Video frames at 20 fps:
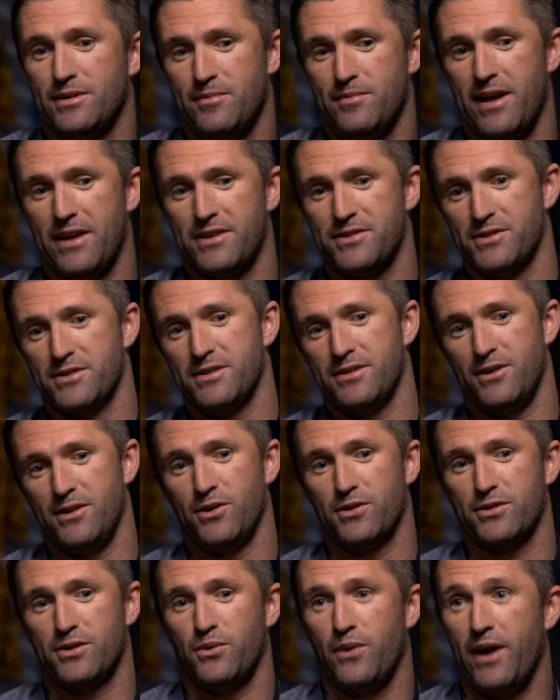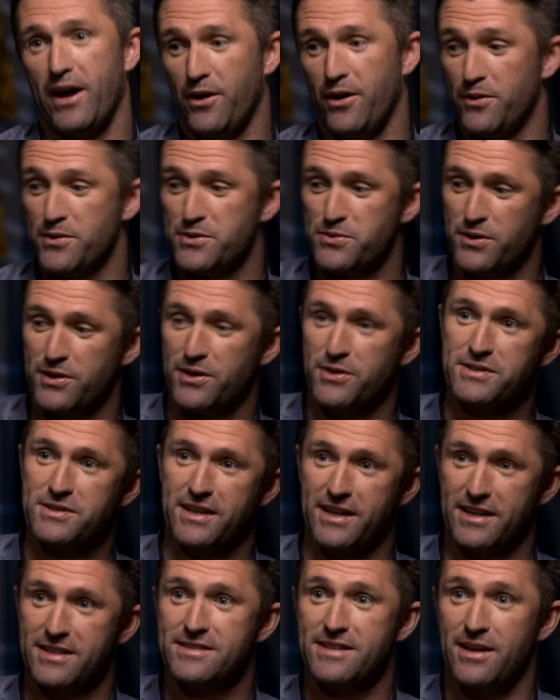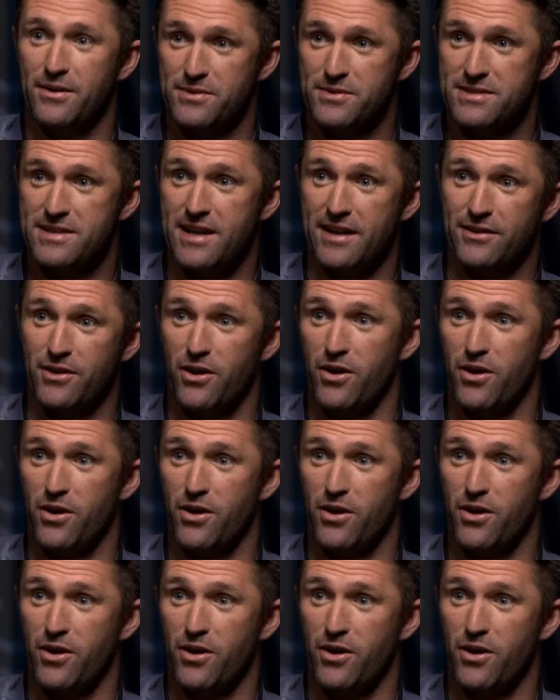the manager looked away, I was one of those kids that was sent